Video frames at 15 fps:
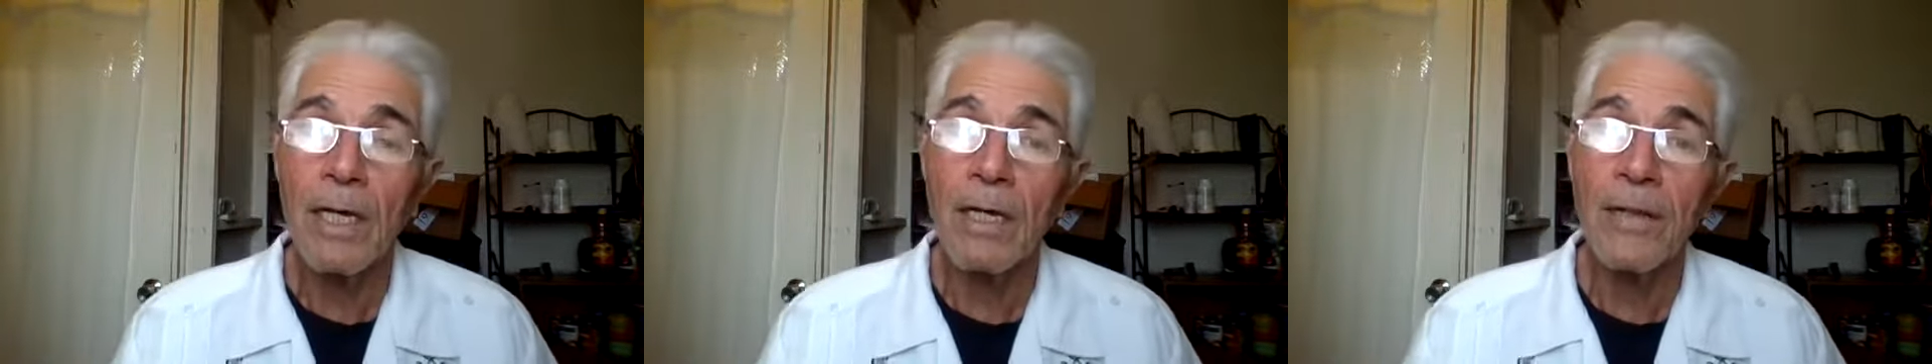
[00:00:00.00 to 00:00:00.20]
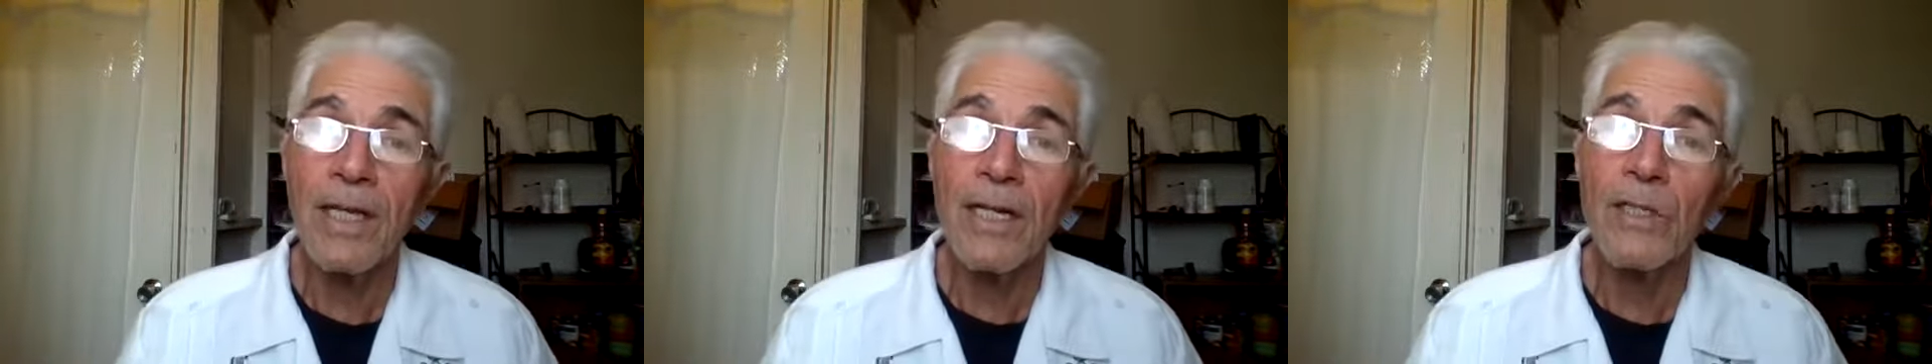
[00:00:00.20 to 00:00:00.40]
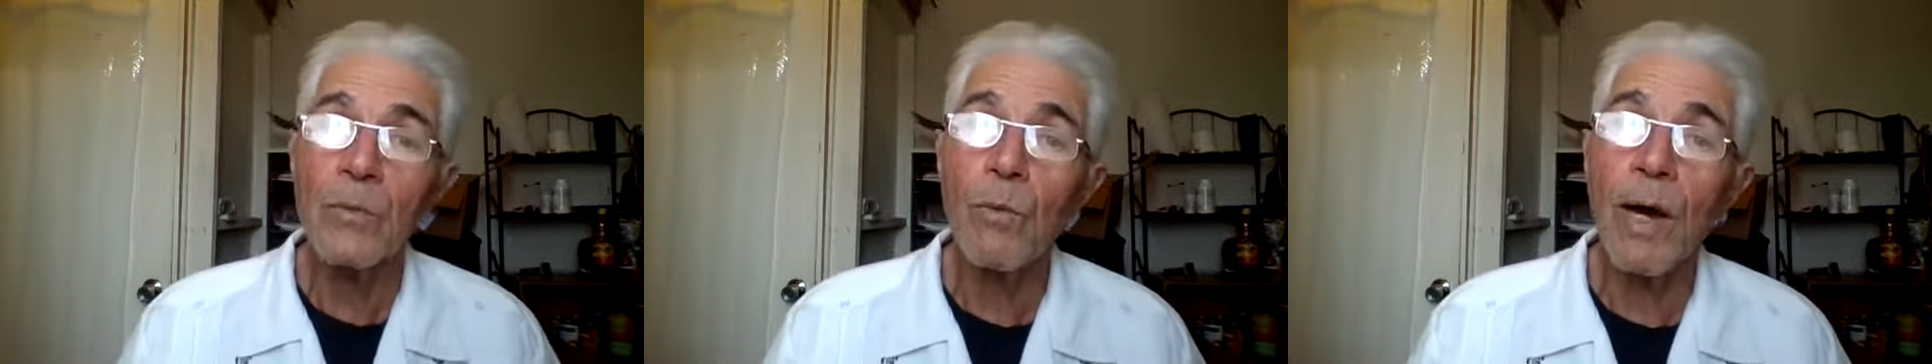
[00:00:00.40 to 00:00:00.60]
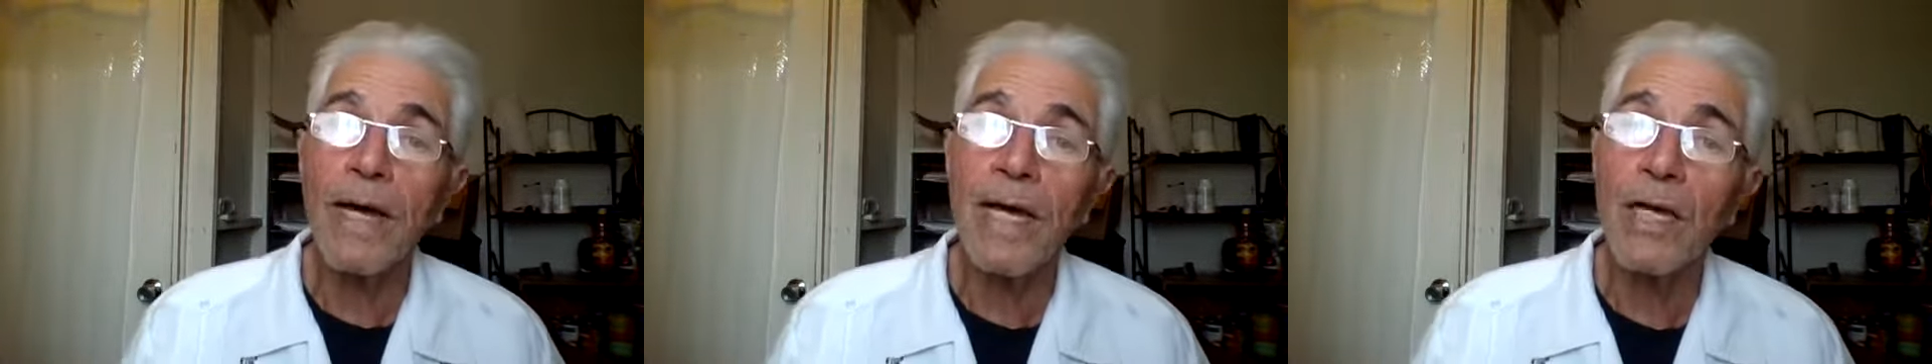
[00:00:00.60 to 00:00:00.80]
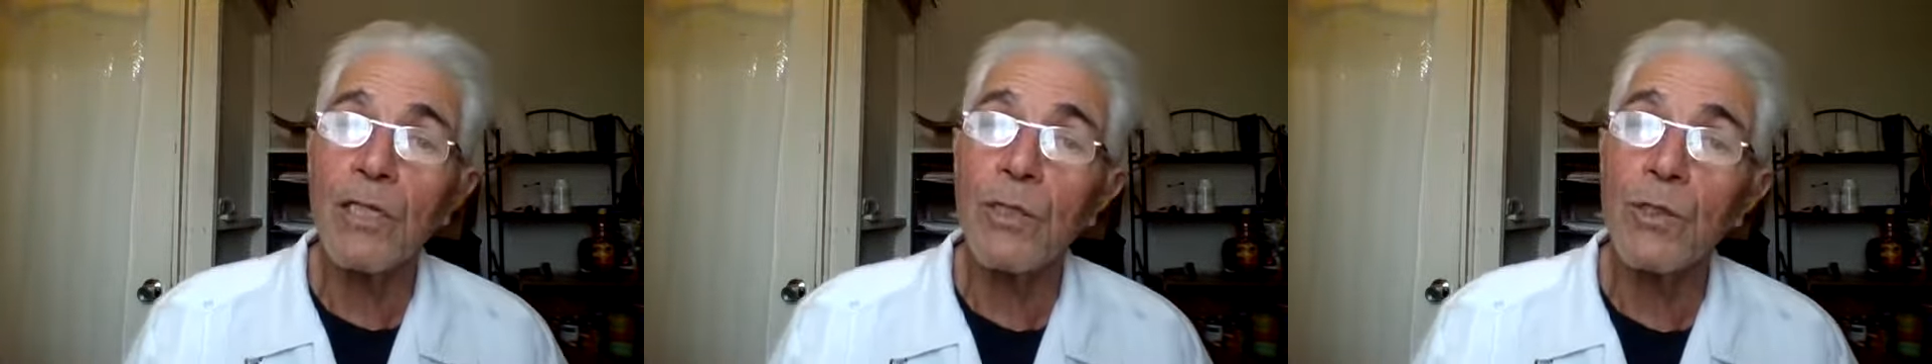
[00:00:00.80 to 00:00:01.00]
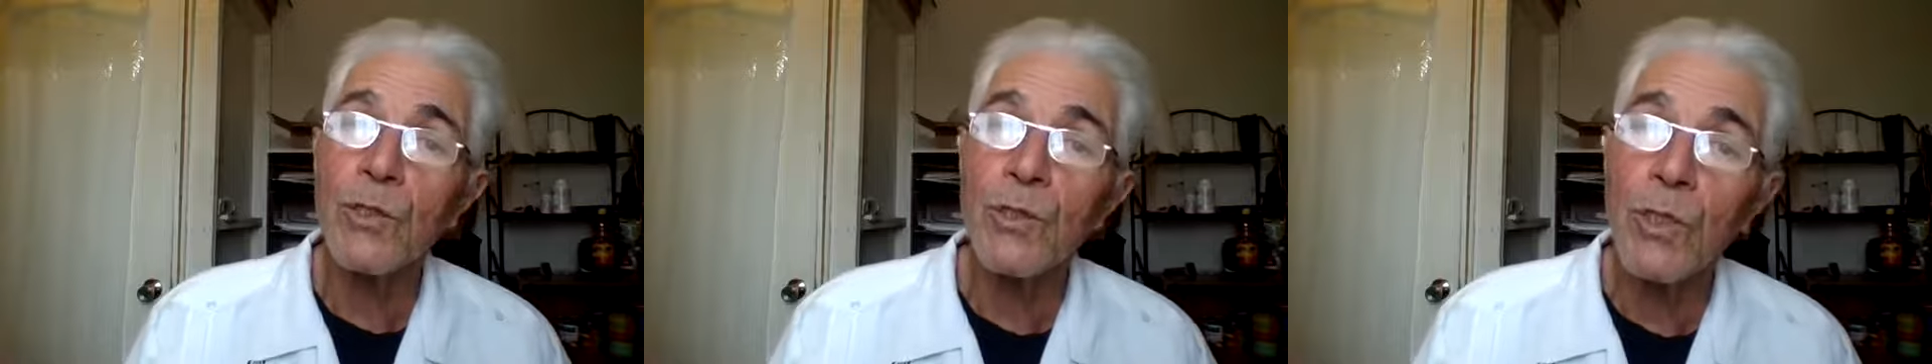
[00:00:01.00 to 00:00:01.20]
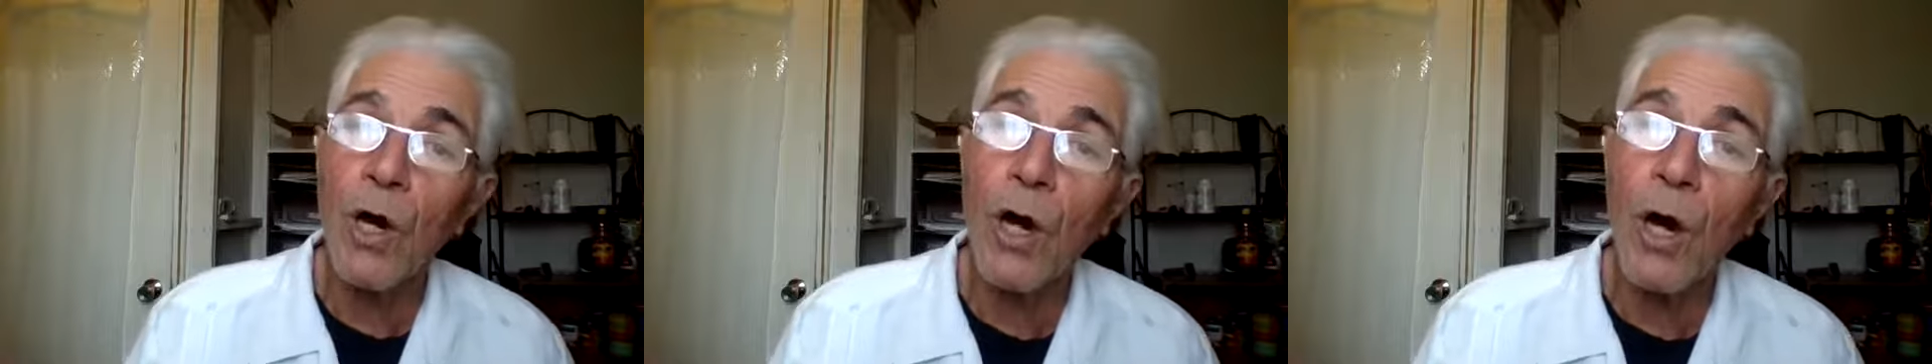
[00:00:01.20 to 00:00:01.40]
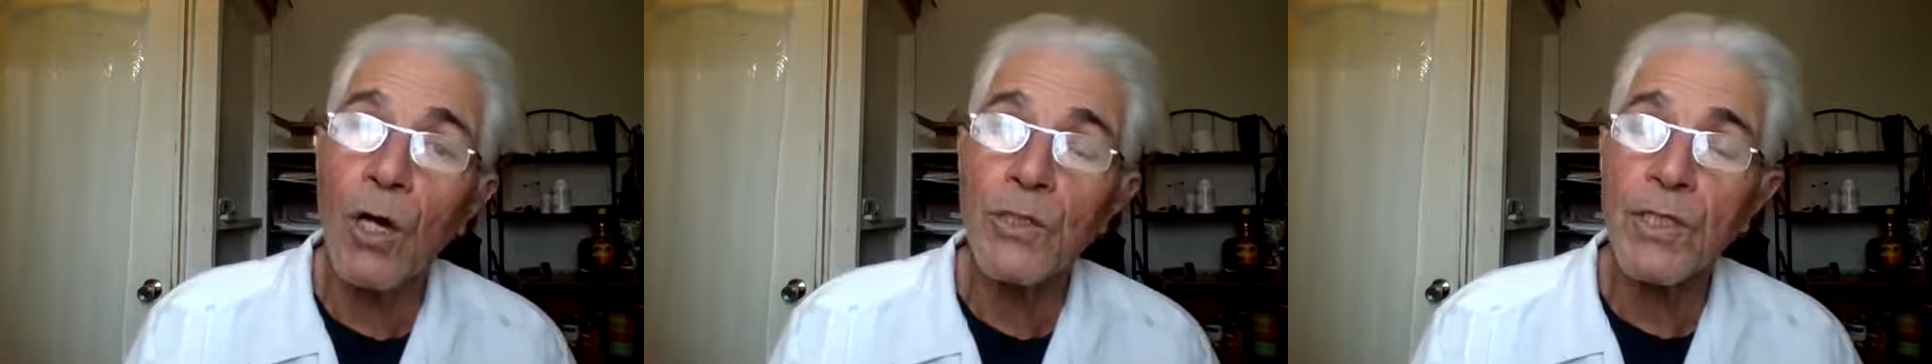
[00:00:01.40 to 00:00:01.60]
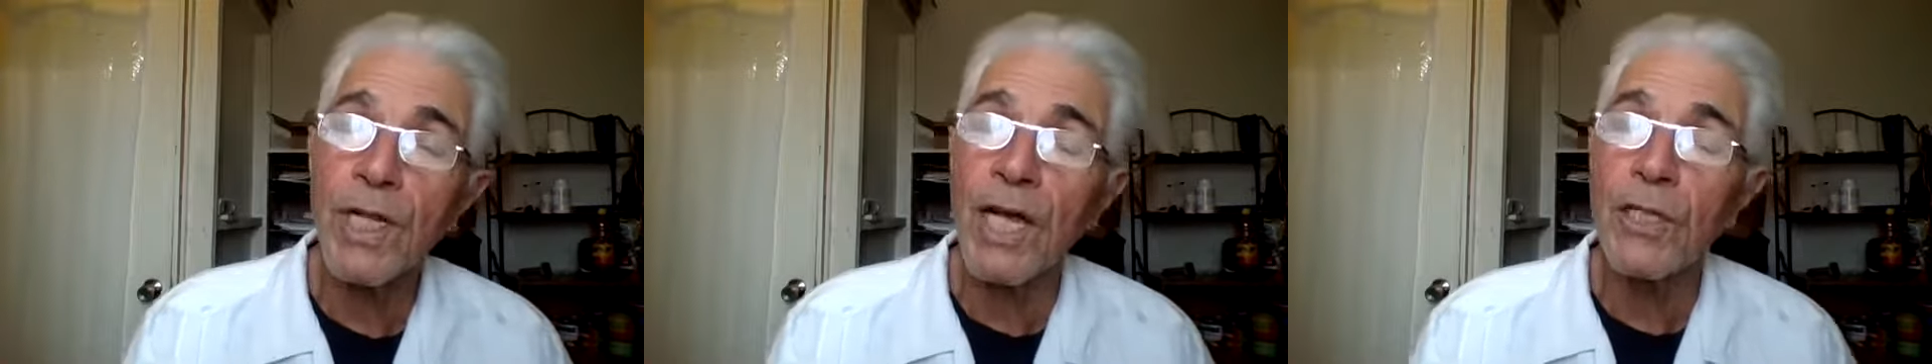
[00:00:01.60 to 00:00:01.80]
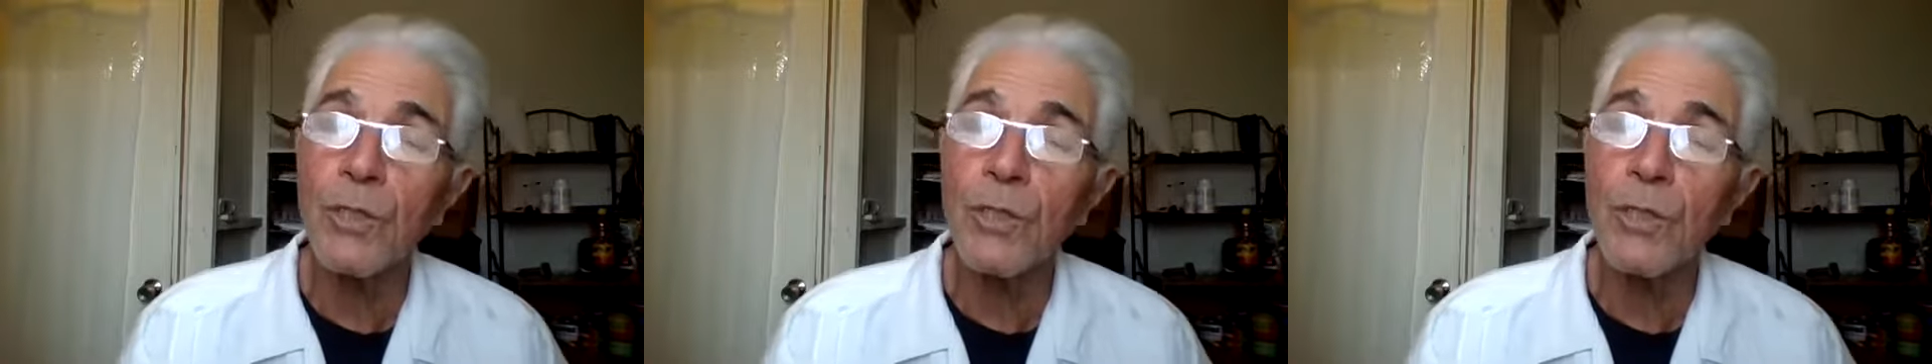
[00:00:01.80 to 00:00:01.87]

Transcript: And that is why I use songs and I